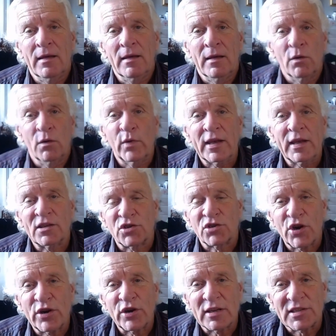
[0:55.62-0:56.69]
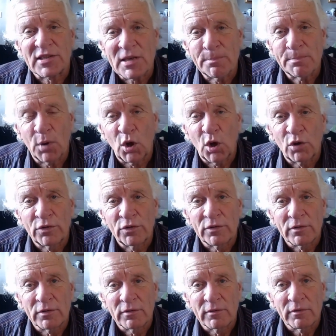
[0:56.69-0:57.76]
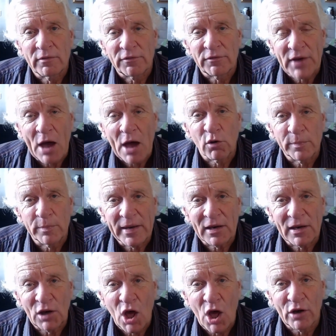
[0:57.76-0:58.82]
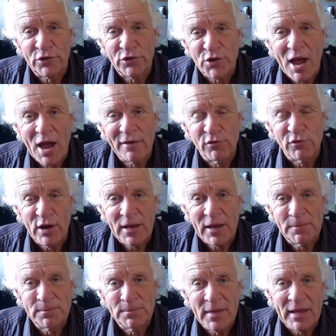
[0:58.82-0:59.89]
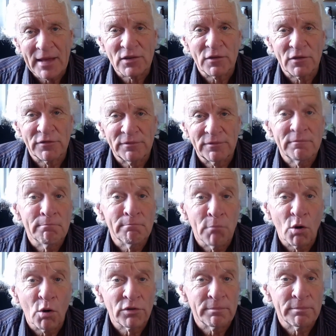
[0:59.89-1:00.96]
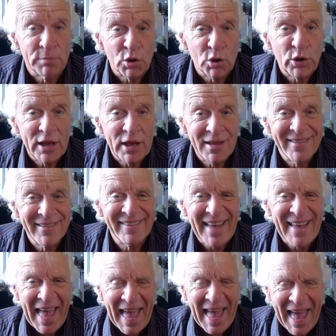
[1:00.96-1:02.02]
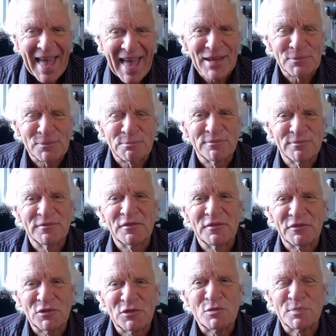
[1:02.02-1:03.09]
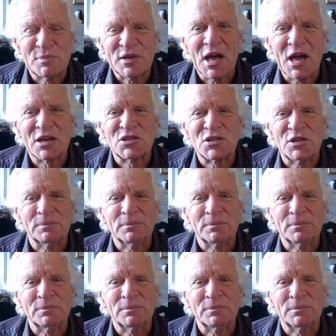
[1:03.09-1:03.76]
We can turn a simple flower bed along a driveway into both beauty and food production.